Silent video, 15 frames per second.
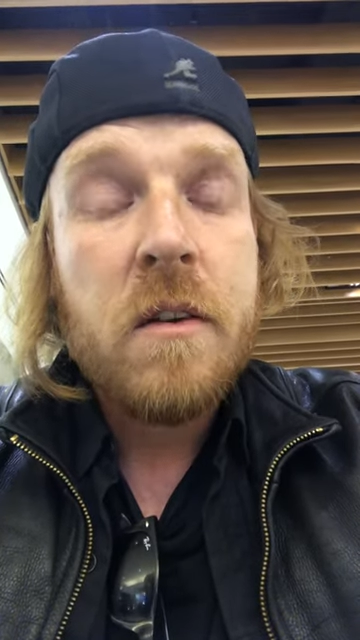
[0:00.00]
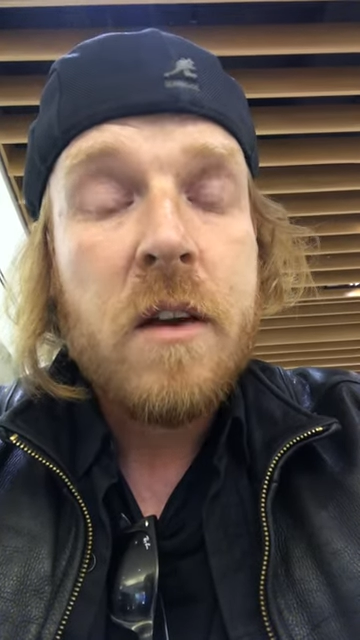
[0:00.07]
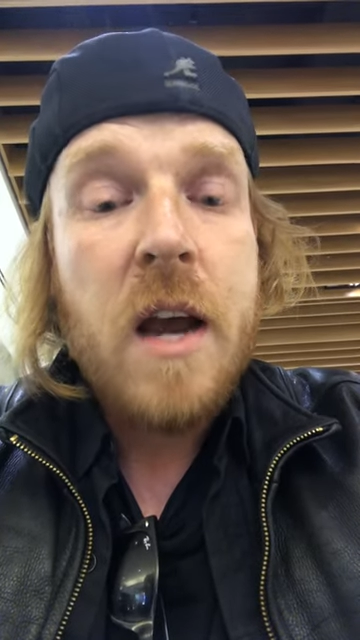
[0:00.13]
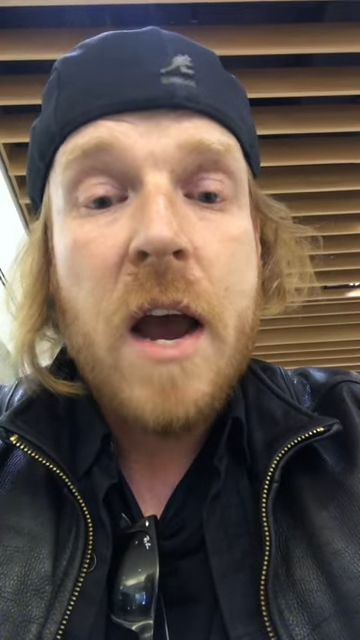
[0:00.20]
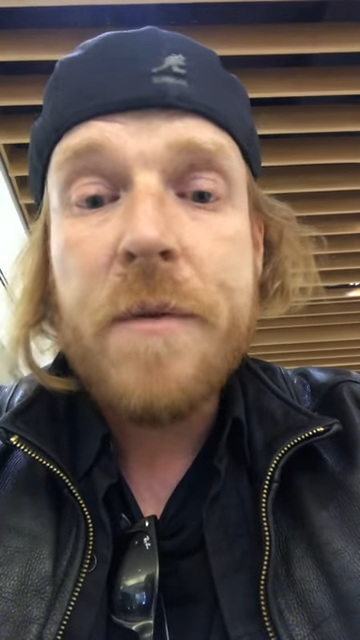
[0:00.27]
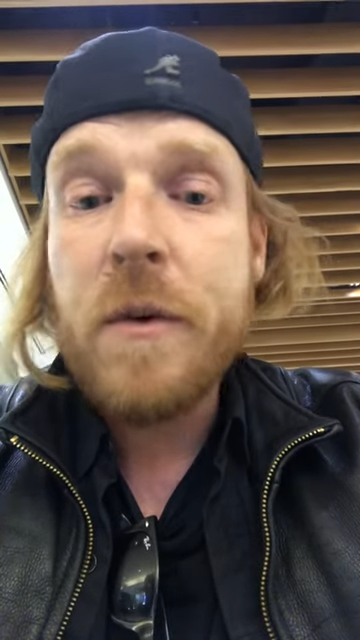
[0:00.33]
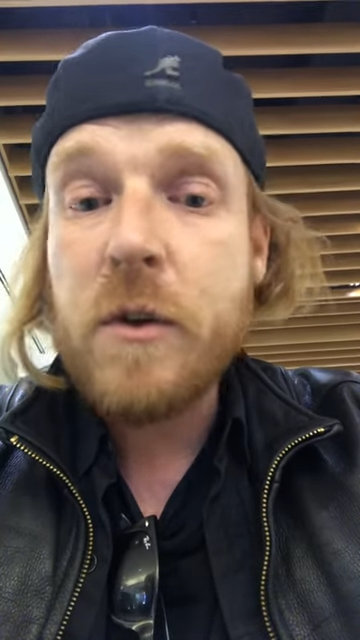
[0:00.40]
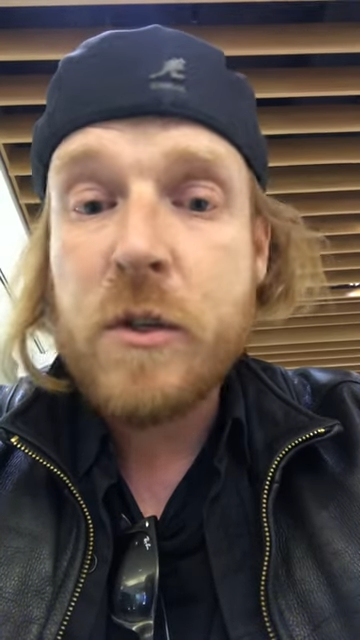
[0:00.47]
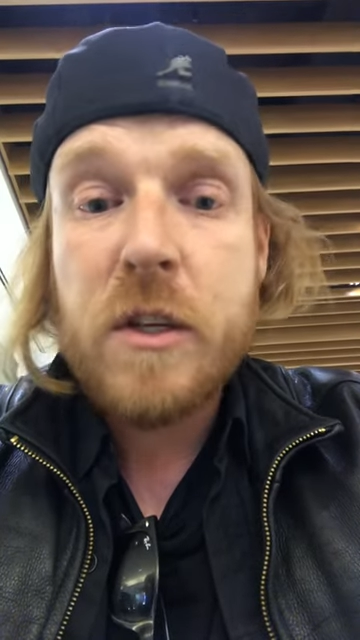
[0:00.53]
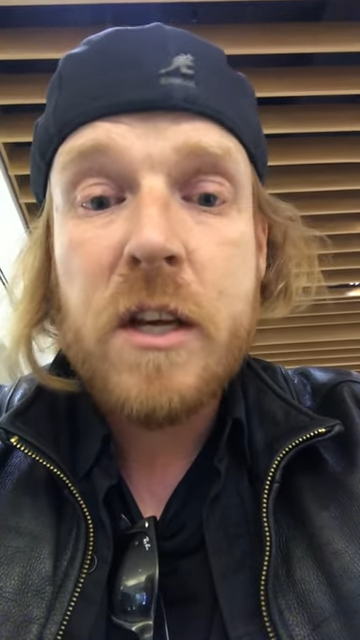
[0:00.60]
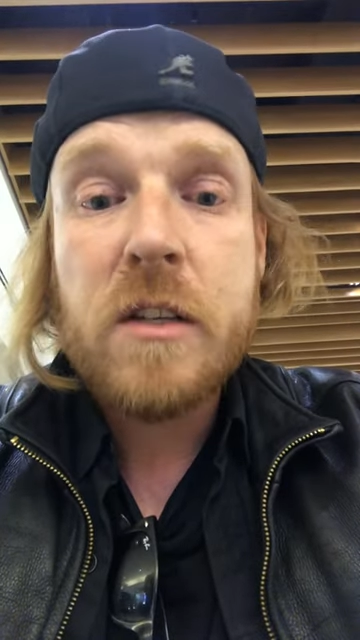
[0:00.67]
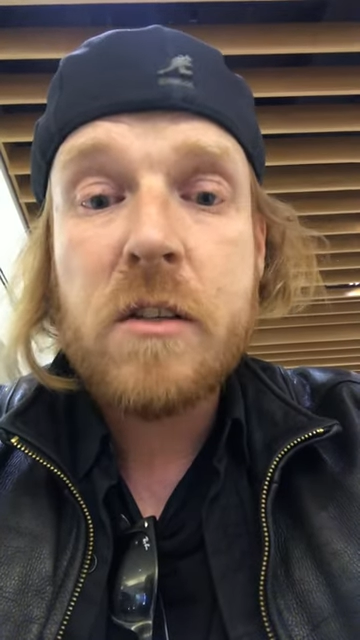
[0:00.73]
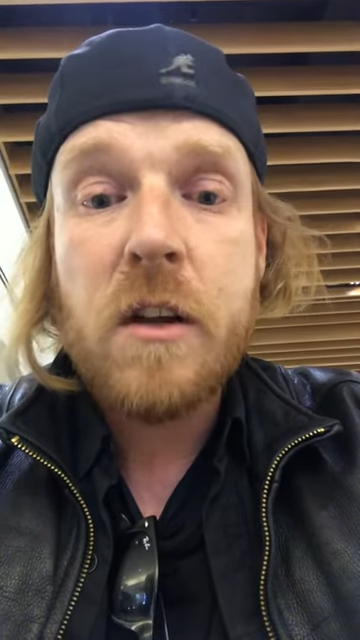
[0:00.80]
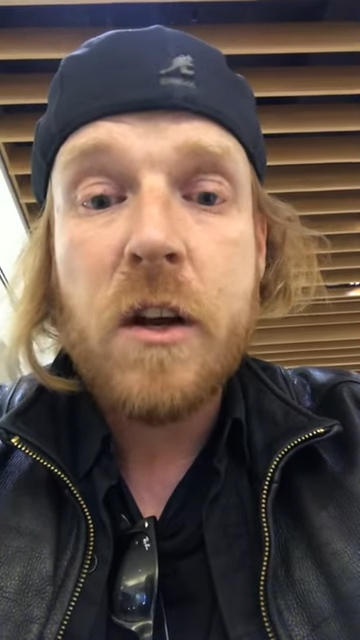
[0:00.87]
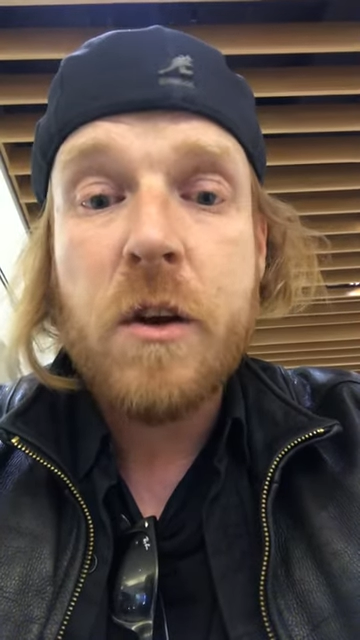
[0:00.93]
And those
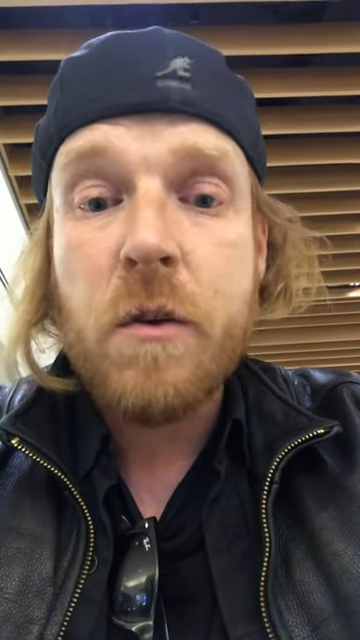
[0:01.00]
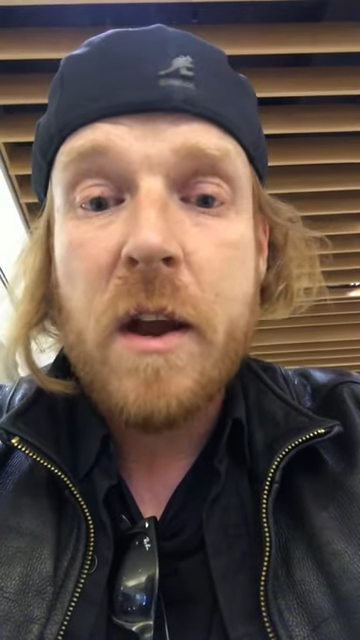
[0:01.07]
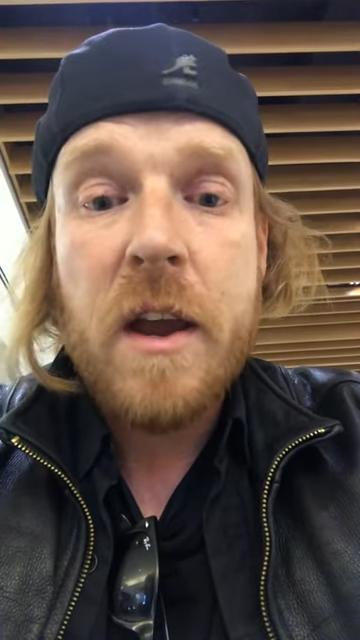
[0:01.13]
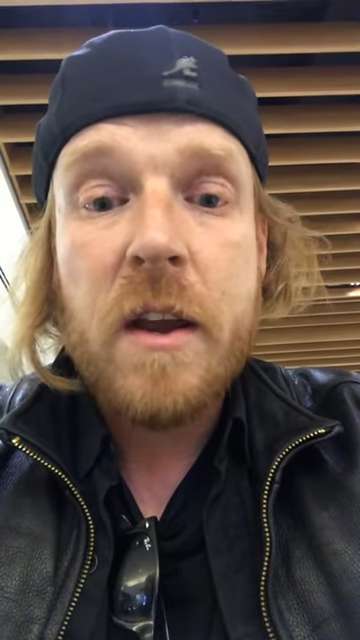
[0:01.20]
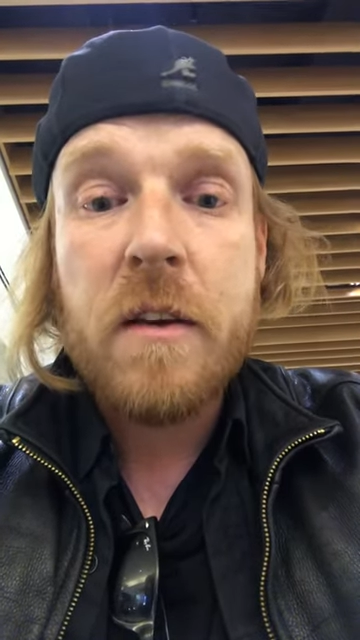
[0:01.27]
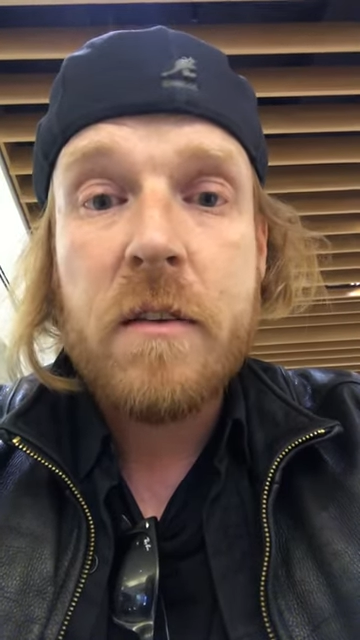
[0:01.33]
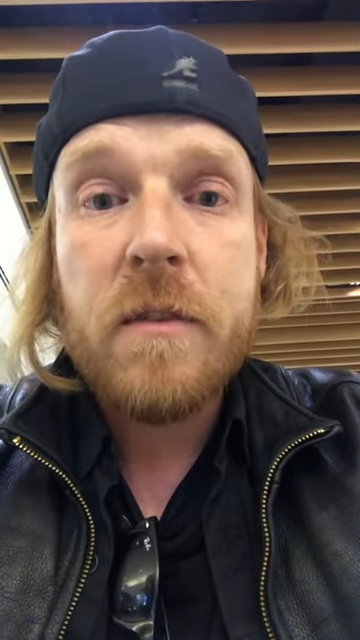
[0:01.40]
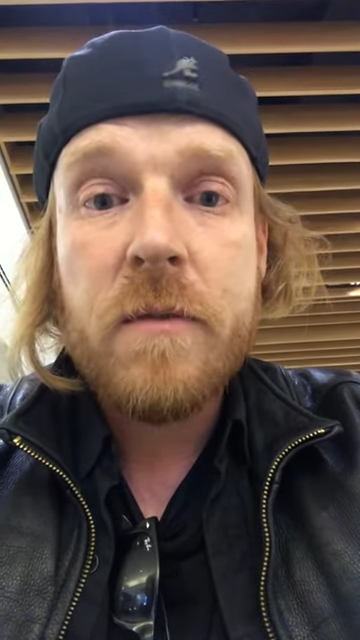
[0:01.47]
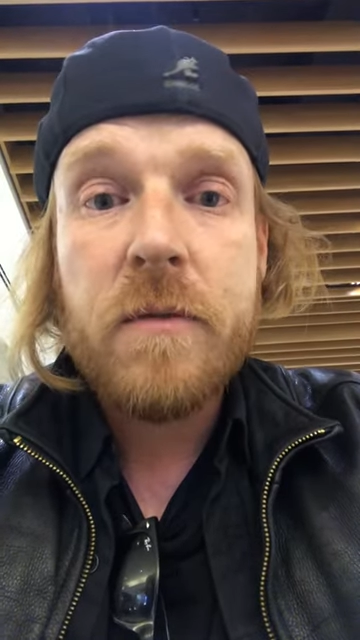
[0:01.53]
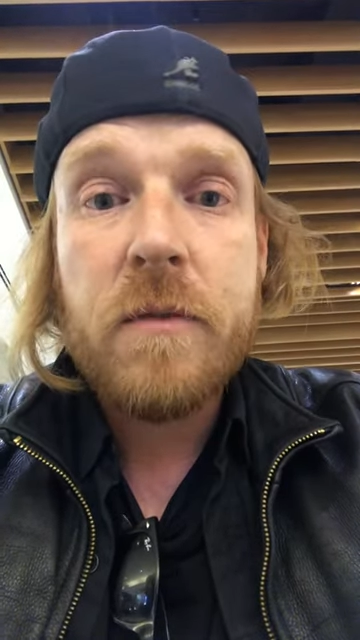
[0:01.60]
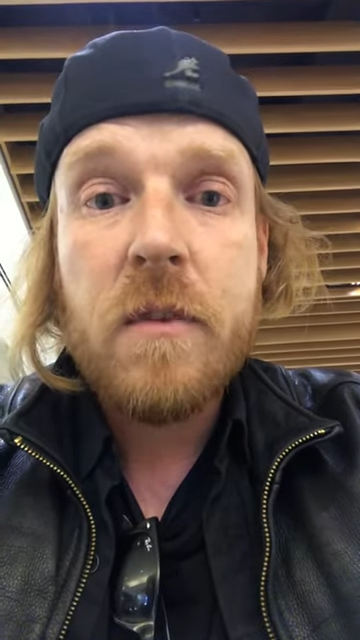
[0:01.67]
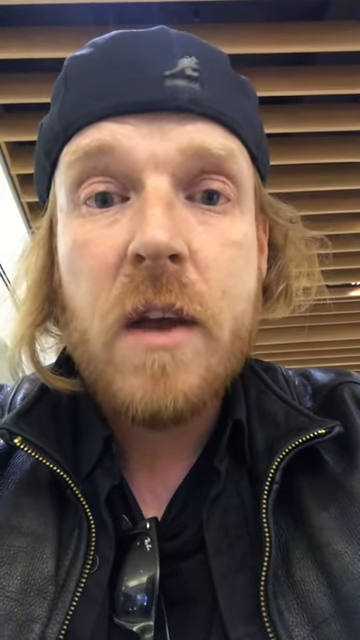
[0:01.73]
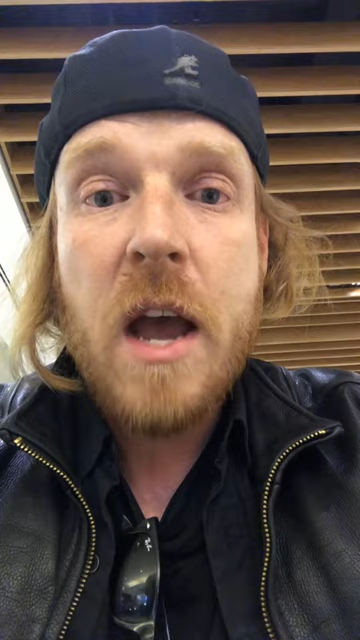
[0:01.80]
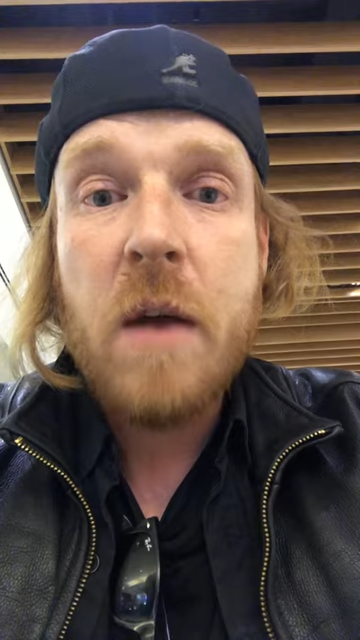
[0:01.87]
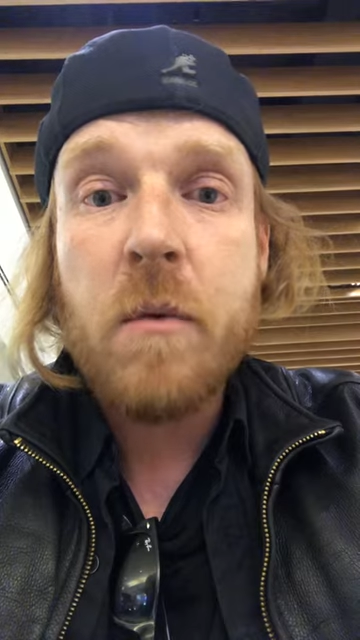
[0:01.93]
chicks look great.
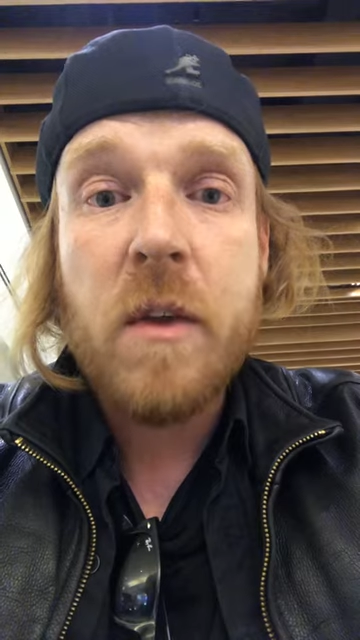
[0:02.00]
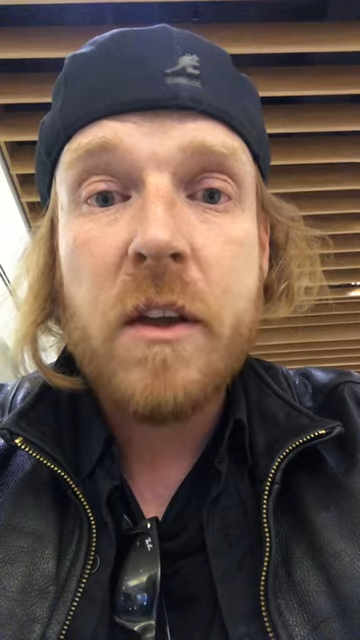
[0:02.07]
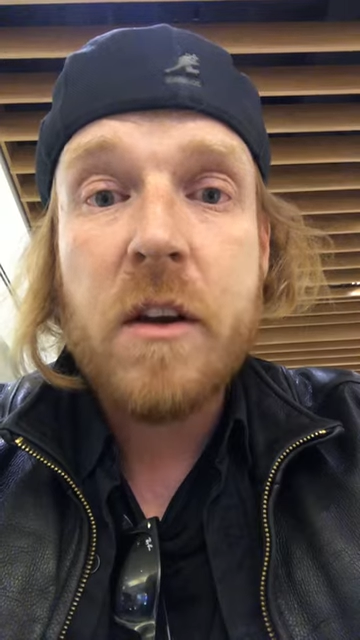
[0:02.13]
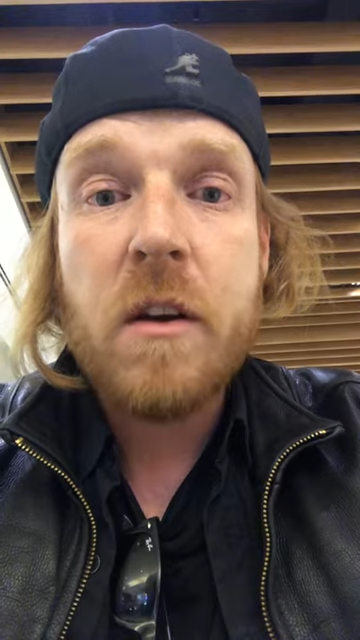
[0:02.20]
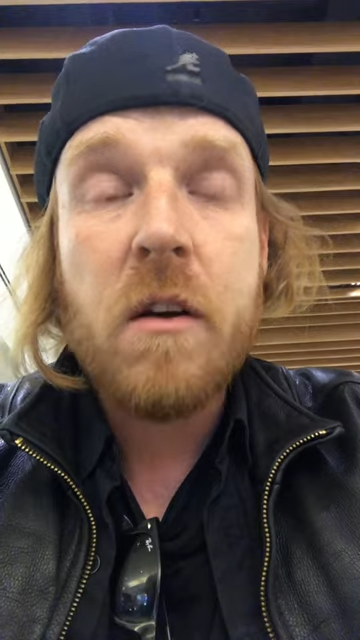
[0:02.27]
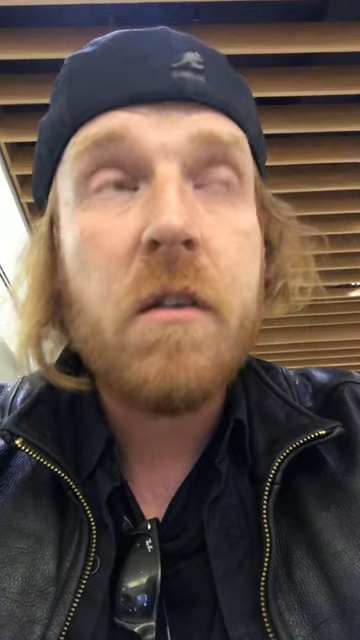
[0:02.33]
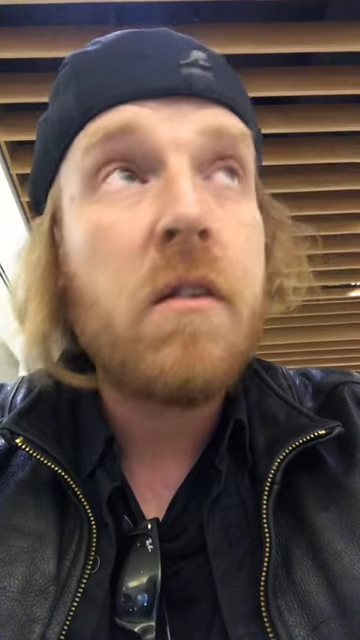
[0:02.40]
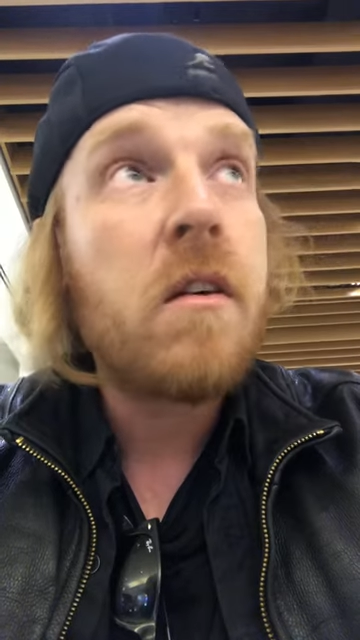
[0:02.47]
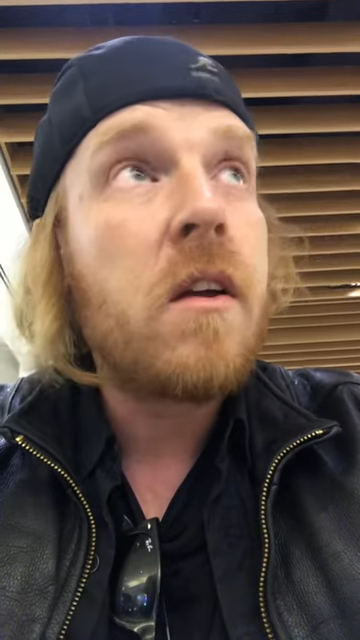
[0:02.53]
And, well, you know,